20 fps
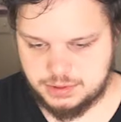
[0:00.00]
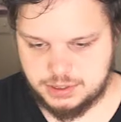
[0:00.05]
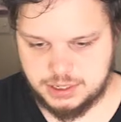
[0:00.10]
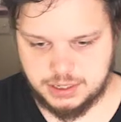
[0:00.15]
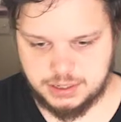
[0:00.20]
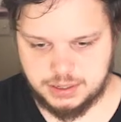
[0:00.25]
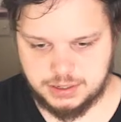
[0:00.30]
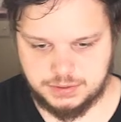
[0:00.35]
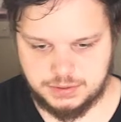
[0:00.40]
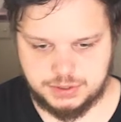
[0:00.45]

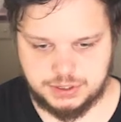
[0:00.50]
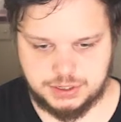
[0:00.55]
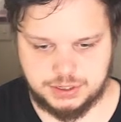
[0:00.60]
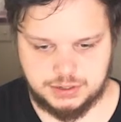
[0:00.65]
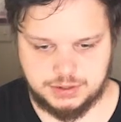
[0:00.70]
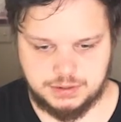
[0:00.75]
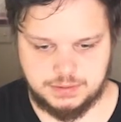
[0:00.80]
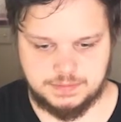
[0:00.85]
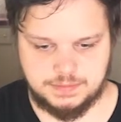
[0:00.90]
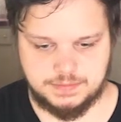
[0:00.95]
did those
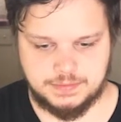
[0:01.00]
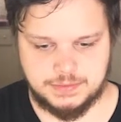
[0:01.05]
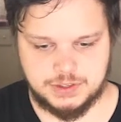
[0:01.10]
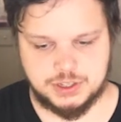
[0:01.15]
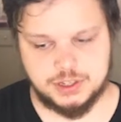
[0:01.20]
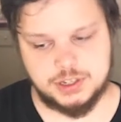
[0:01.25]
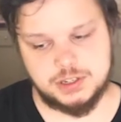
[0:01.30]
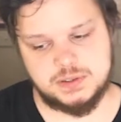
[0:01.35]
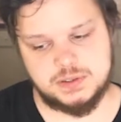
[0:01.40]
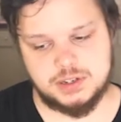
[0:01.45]
too.
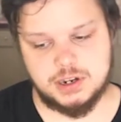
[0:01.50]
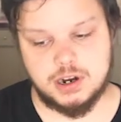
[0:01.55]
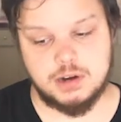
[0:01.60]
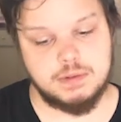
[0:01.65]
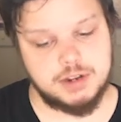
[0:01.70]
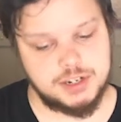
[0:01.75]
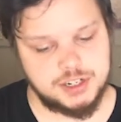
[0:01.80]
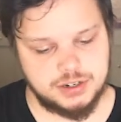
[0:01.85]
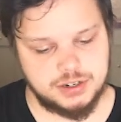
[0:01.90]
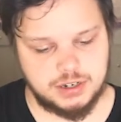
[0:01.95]
So this is our
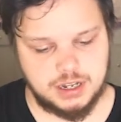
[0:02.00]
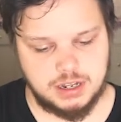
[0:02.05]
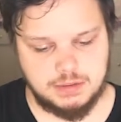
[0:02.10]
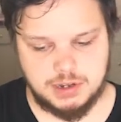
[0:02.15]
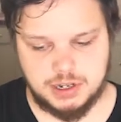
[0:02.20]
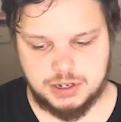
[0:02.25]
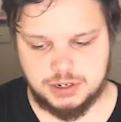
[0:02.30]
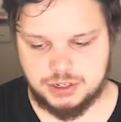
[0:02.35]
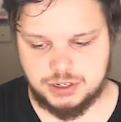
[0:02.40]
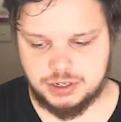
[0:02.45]
original
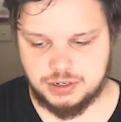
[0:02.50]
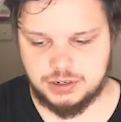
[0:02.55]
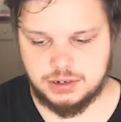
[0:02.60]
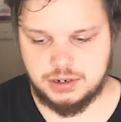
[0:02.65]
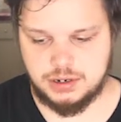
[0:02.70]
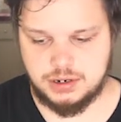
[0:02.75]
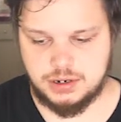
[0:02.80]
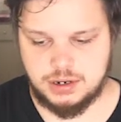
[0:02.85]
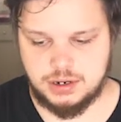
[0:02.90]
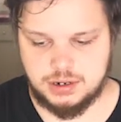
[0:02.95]
image.
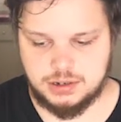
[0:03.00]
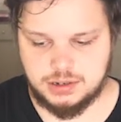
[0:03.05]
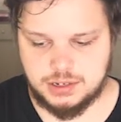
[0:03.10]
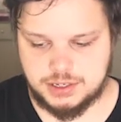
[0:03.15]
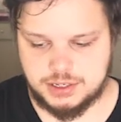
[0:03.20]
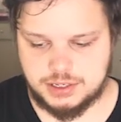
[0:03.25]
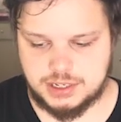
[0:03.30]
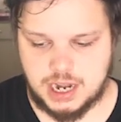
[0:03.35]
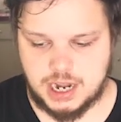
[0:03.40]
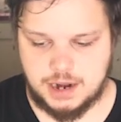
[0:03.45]

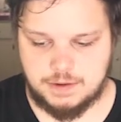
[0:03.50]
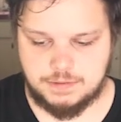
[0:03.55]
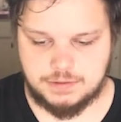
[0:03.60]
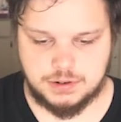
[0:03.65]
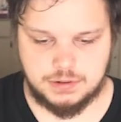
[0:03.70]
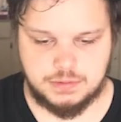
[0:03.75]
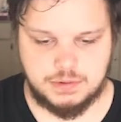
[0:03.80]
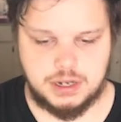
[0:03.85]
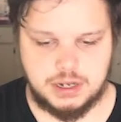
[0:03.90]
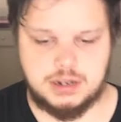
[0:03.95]
This is
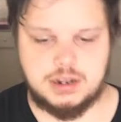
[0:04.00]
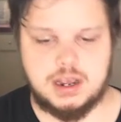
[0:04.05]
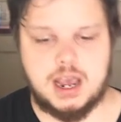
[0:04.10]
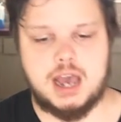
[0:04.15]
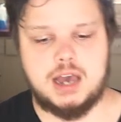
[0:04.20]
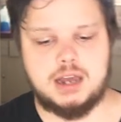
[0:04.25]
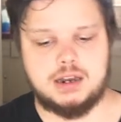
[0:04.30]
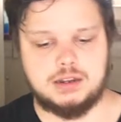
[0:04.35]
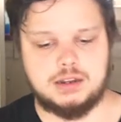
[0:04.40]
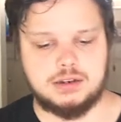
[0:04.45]
after we
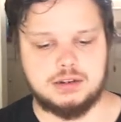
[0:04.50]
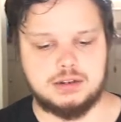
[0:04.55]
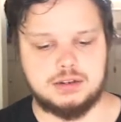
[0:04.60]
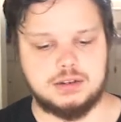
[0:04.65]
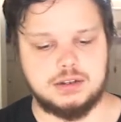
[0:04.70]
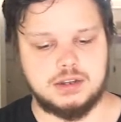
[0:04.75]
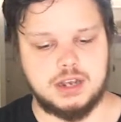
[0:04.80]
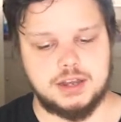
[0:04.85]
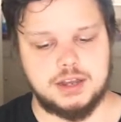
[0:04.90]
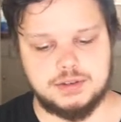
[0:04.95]
added
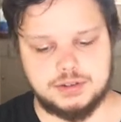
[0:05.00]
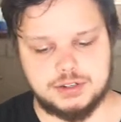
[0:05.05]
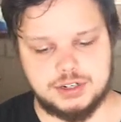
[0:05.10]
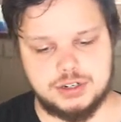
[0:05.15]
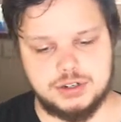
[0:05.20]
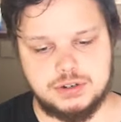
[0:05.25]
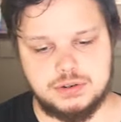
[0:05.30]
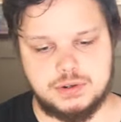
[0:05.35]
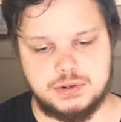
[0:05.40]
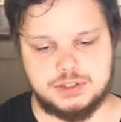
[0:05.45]
the other
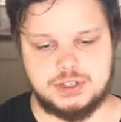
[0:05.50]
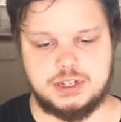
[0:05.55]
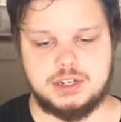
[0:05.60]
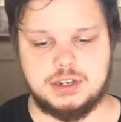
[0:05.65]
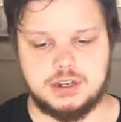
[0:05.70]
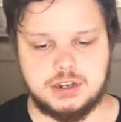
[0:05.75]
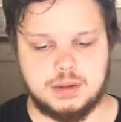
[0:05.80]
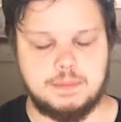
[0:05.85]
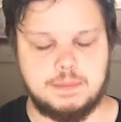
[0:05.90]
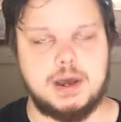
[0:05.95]
two as a
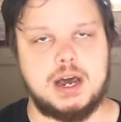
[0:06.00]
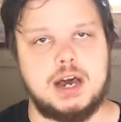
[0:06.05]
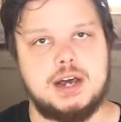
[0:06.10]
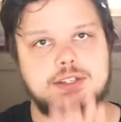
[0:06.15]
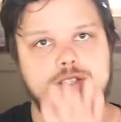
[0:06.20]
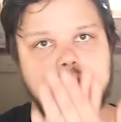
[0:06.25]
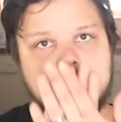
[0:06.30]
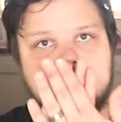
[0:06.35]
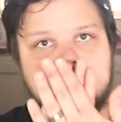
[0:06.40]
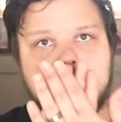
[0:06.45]

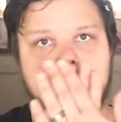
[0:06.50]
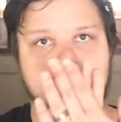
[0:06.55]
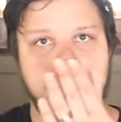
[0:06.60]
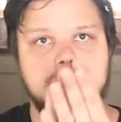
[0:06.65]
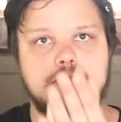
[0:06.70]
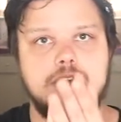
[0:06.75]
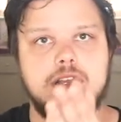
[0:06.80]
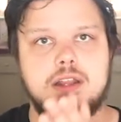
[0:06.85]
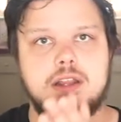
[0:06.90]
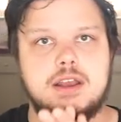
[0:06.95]
composite, a
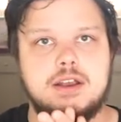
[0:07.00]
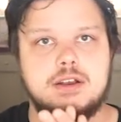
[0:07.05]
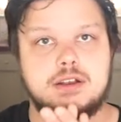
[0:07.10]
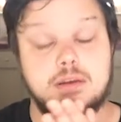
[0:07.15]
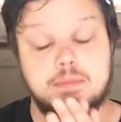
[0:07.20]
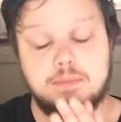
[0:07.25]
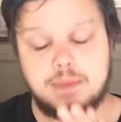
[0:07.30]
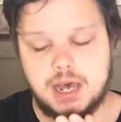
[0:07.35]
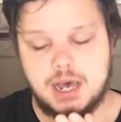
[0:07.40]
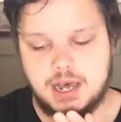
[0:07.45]
3-layer
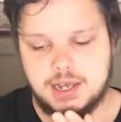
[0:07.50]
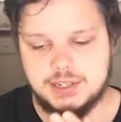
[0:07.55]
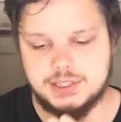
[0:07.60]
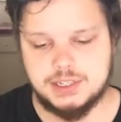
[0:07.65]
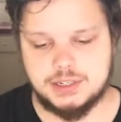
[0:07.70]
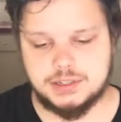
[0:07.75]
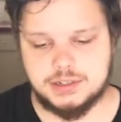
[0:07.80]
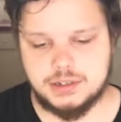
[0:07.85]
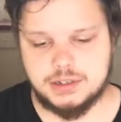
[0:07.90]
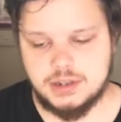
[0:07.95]

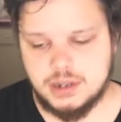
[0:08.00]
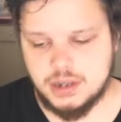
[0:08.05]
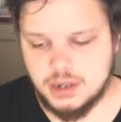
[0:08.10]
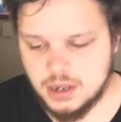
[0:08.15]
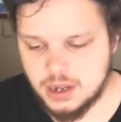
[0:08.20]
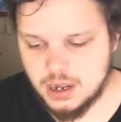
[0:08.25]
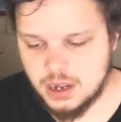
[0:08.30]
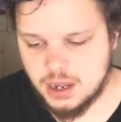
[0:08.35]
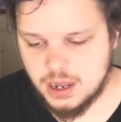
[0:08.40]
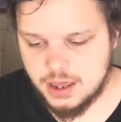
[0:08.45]
composite.
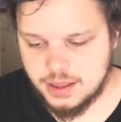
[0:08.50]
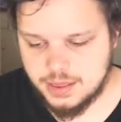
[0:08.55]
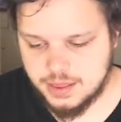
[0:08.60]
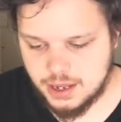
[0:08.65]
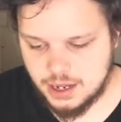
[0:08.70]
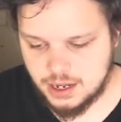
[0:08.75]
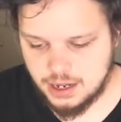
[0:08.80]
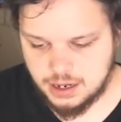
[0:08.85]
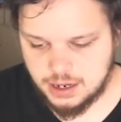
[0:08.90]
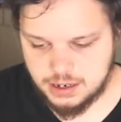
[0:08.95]
And
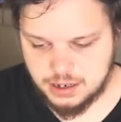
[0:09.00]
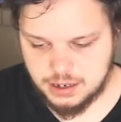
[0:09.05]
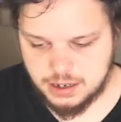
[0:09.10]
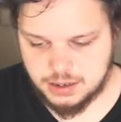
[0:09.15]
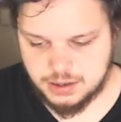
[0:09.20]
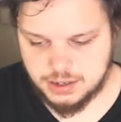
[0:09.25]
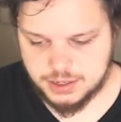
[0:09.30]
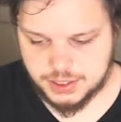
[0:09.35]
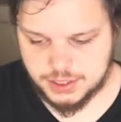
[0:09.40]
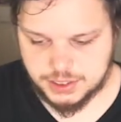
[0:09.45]

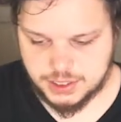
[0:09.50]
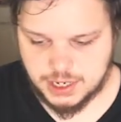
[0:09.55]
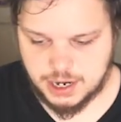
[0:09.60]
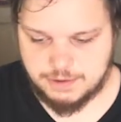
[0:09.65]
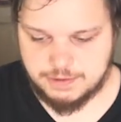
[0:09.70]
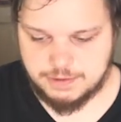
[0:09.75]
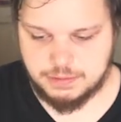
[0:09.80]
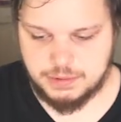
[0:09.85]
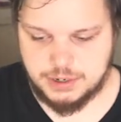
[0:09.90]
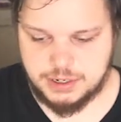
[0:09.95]
then this is
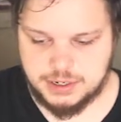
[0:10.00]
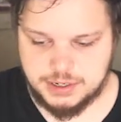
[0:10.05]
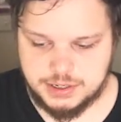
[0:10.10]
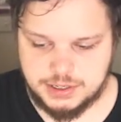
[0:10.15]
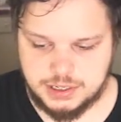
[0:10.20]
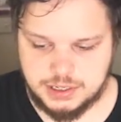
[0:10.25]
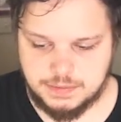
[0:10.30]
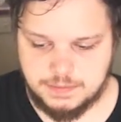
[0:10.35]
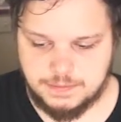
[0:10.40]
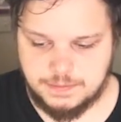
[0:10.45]
after we did
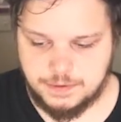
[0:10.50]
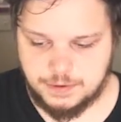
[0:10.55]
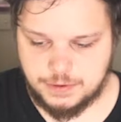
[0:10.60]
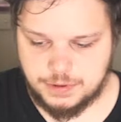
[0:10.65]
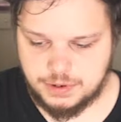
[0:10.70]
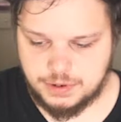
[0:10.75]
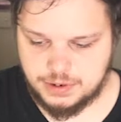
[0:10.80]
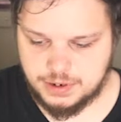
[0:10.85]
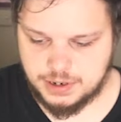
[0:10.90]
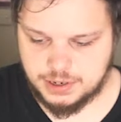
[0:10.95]
some
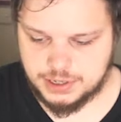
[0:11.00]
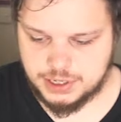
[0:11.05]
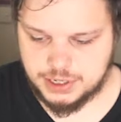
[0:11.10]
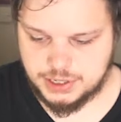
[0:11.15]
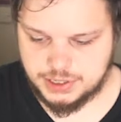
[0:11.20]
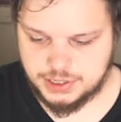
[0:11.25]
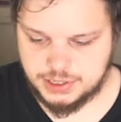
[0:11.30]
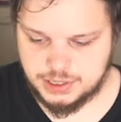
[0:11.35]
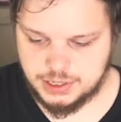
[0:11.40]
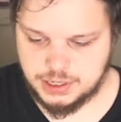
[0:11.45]
further
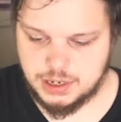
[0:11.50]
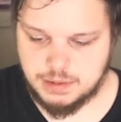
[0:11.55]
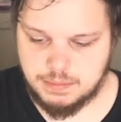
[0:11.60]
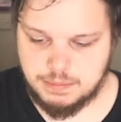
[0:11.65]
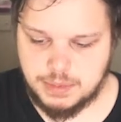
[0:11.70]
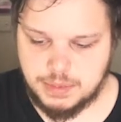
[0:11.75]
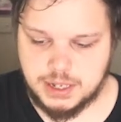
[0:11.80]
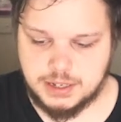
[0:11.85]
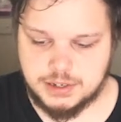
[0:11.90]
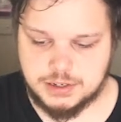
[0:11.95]
artistic
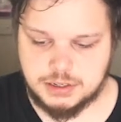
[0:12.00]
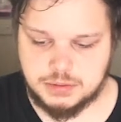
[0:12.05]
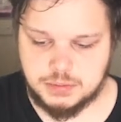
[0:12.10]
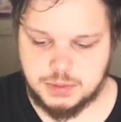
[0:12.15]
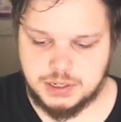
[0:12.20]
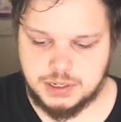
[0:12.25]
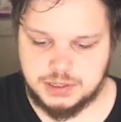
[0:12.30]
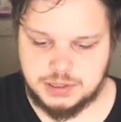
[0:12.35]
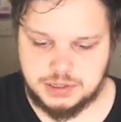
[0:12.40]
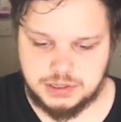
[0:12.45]

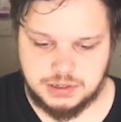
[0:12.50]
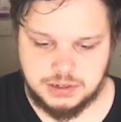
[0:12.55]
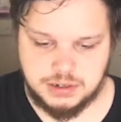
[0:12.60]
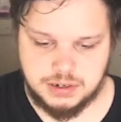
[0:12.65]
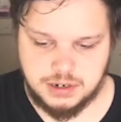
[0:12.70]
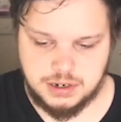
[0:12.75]
embellishments